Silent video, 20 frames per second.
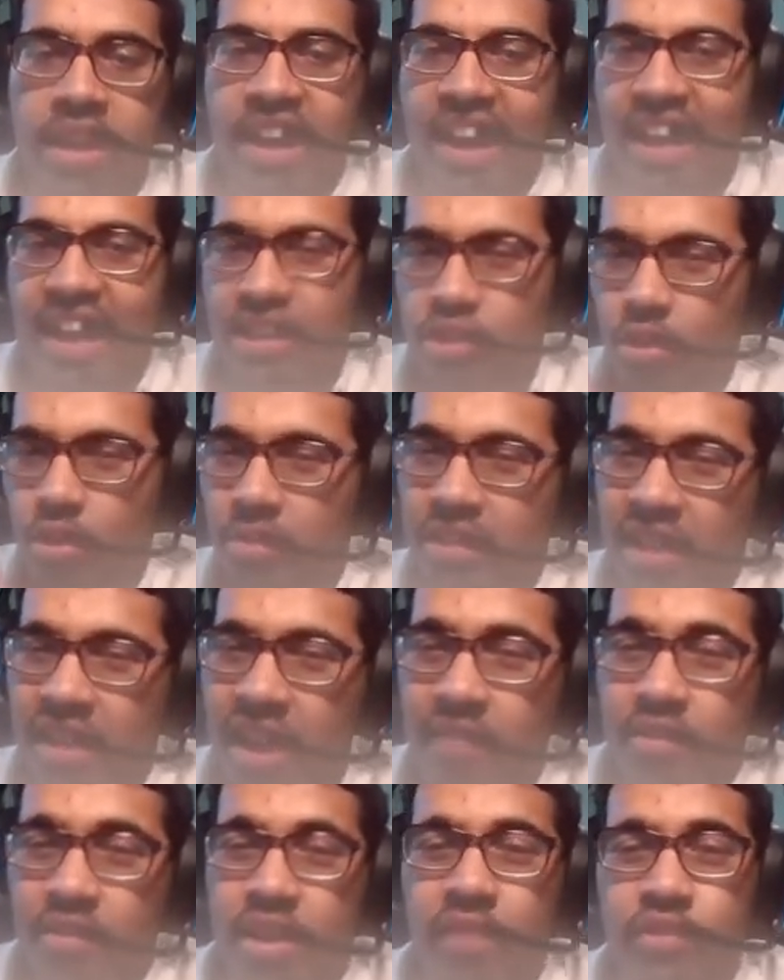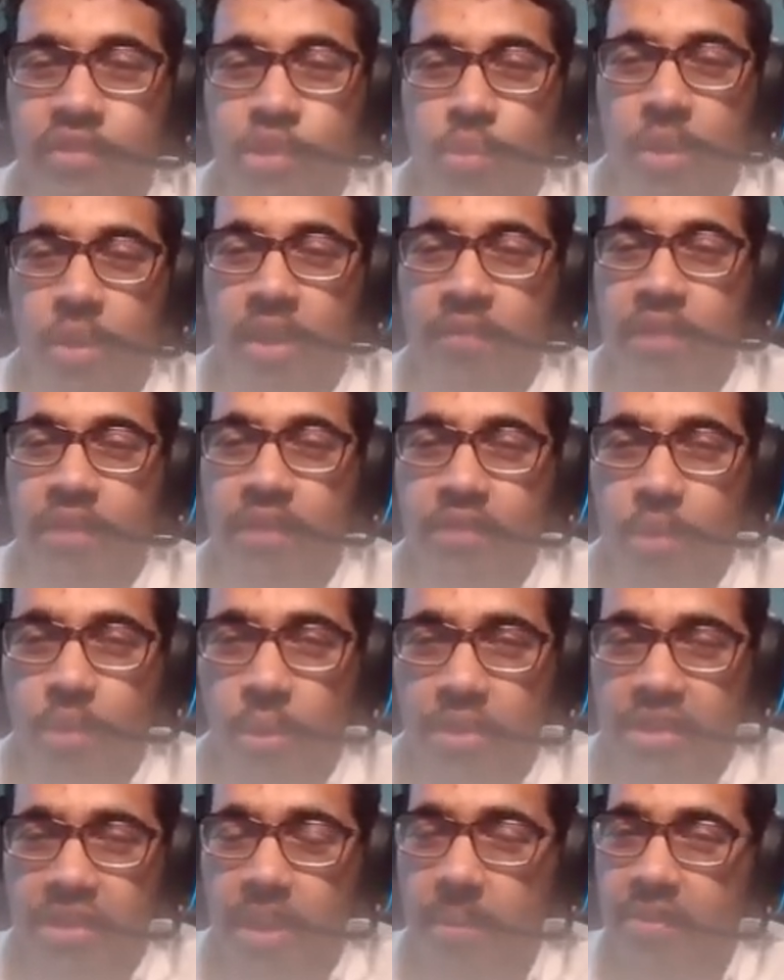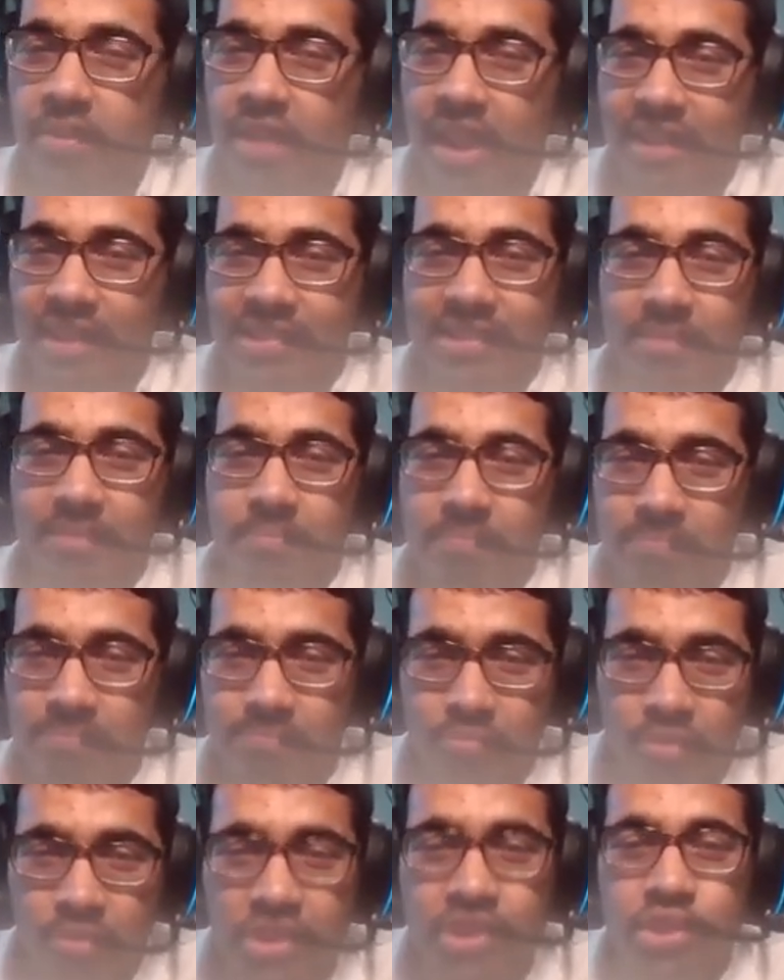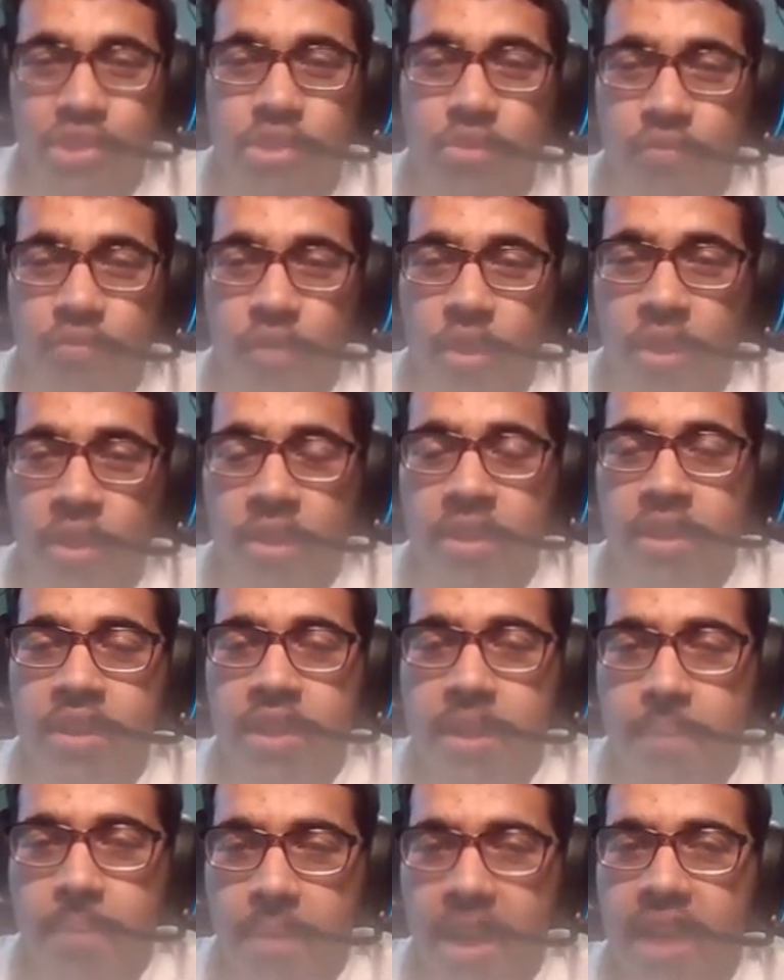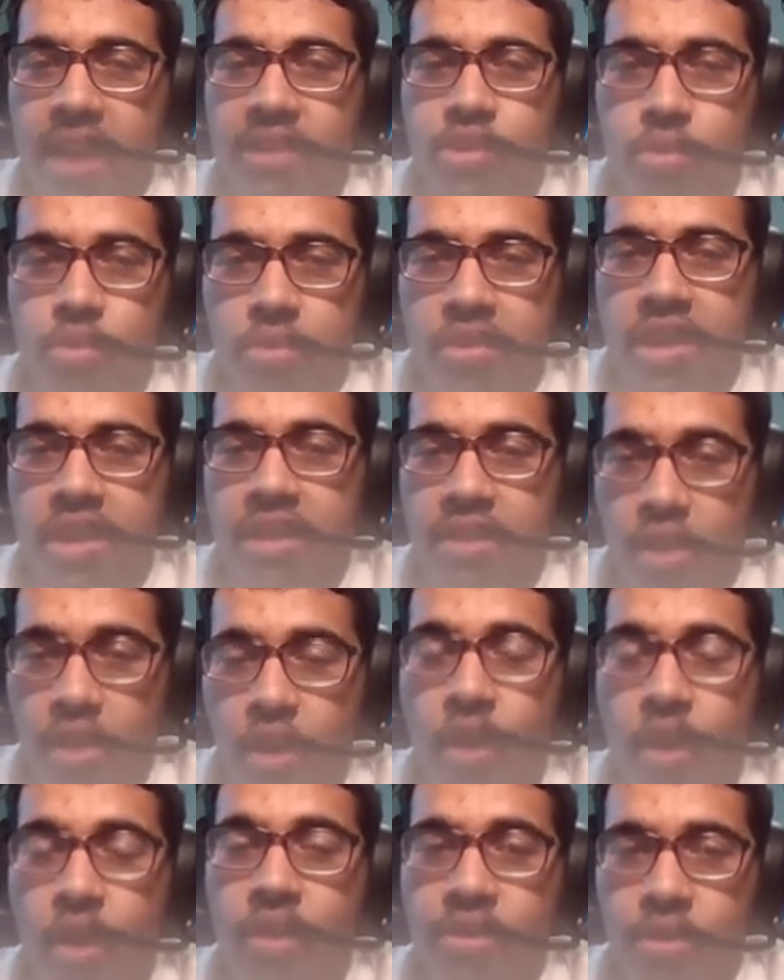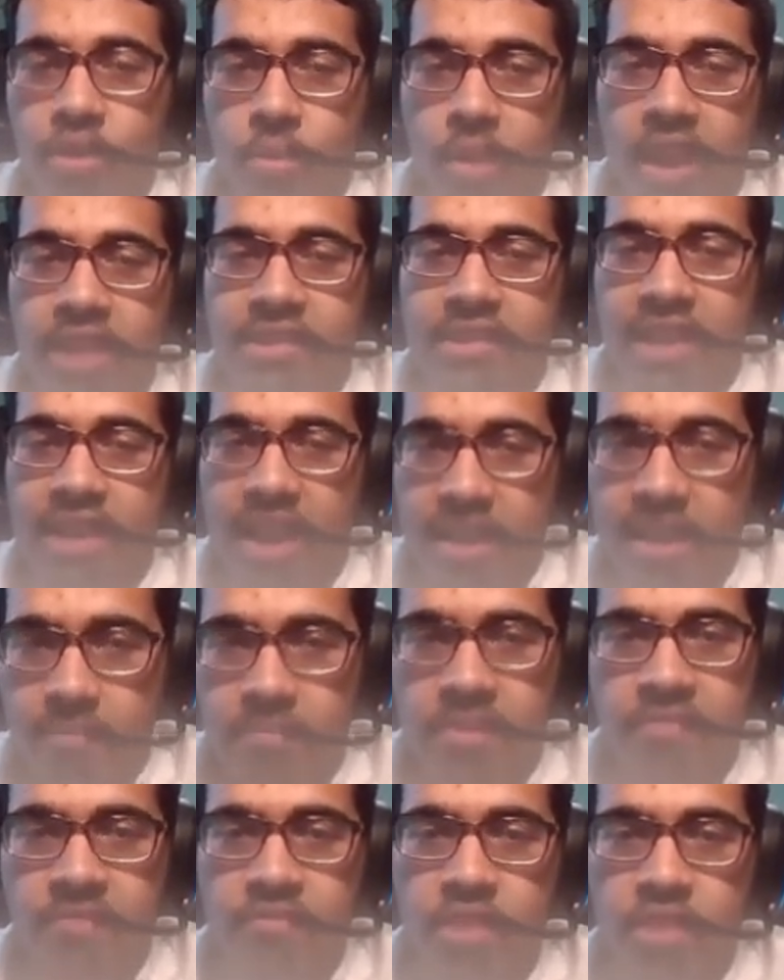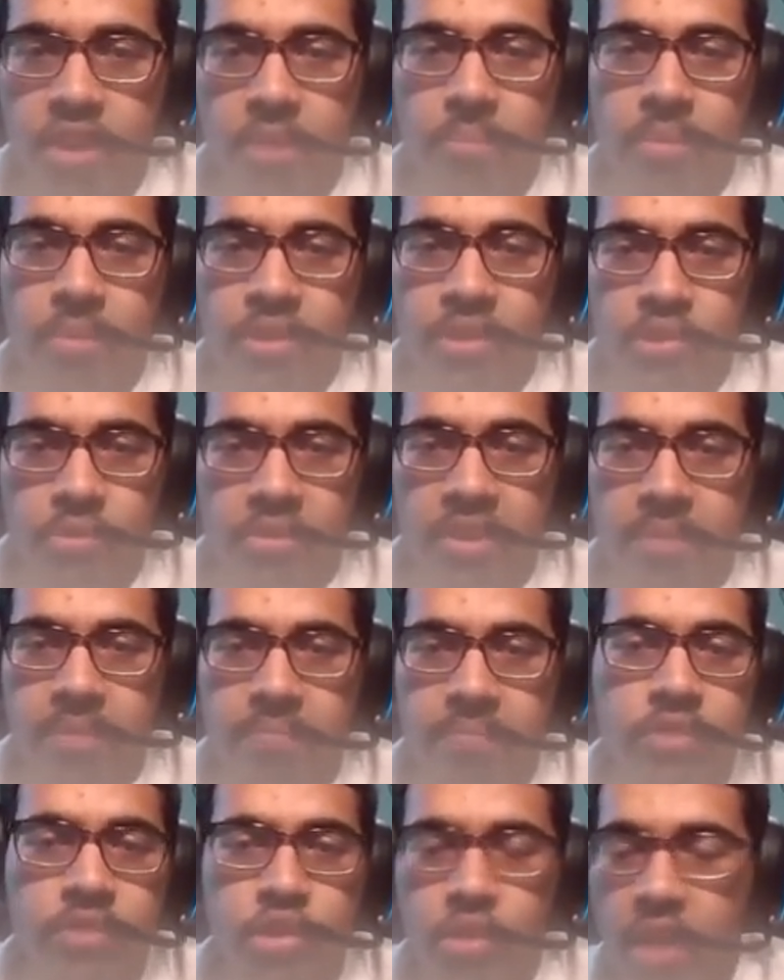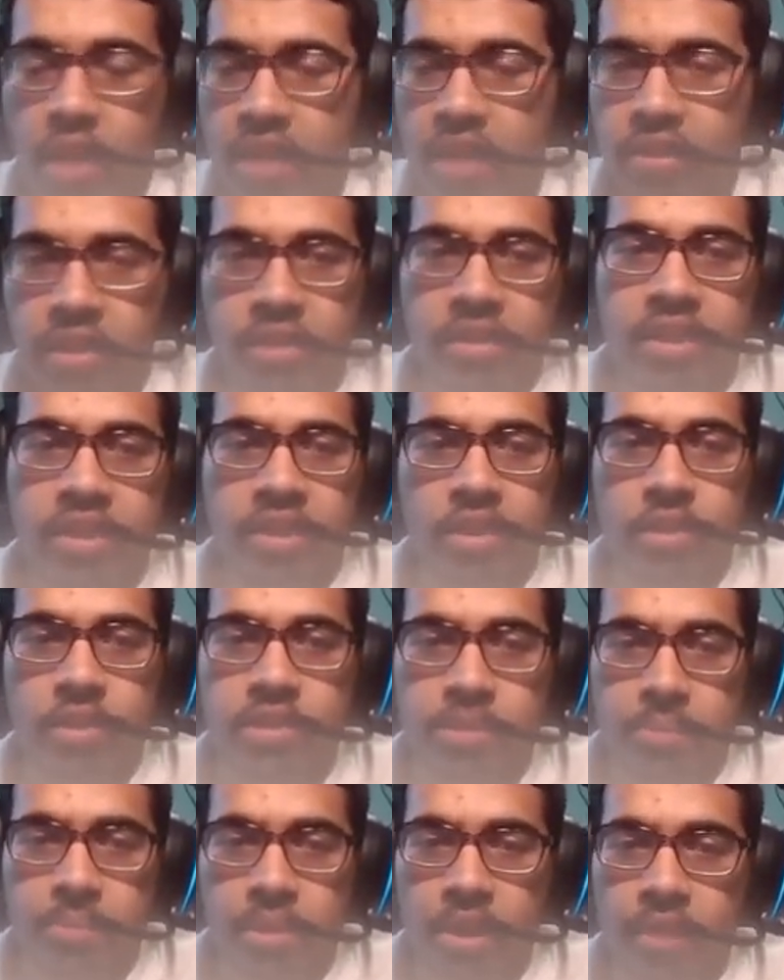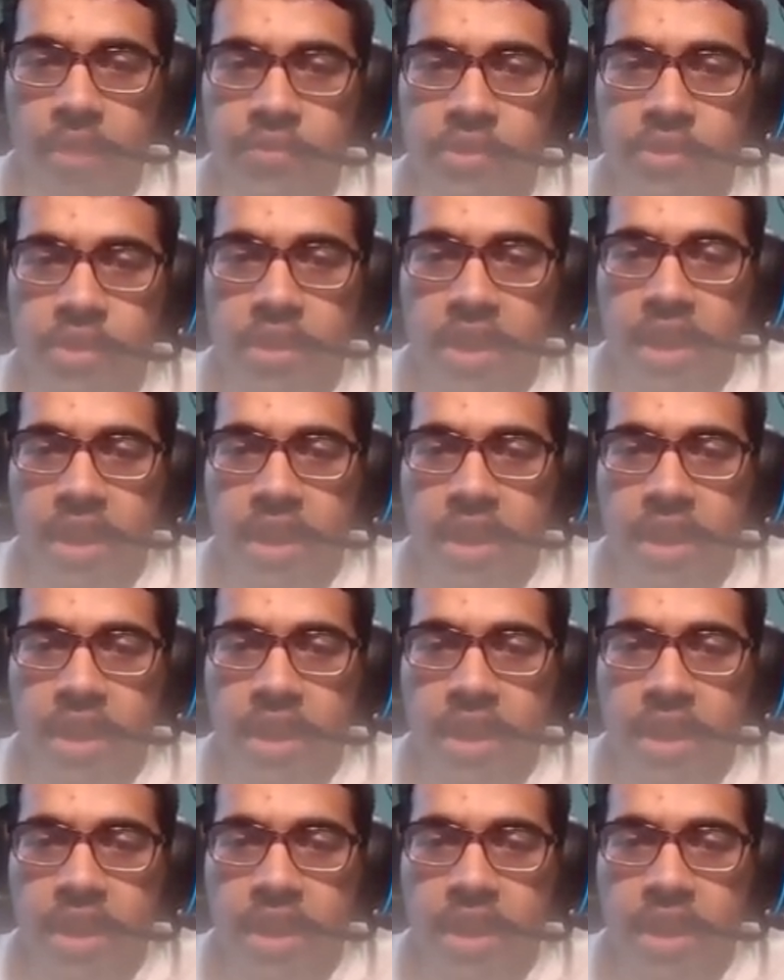I don't think I have enough to qualify for the World Cup. I think that's a bridge too far, but I do think they are on the rise, and I have been very impressed with them. So I think they're going to go into playoffs.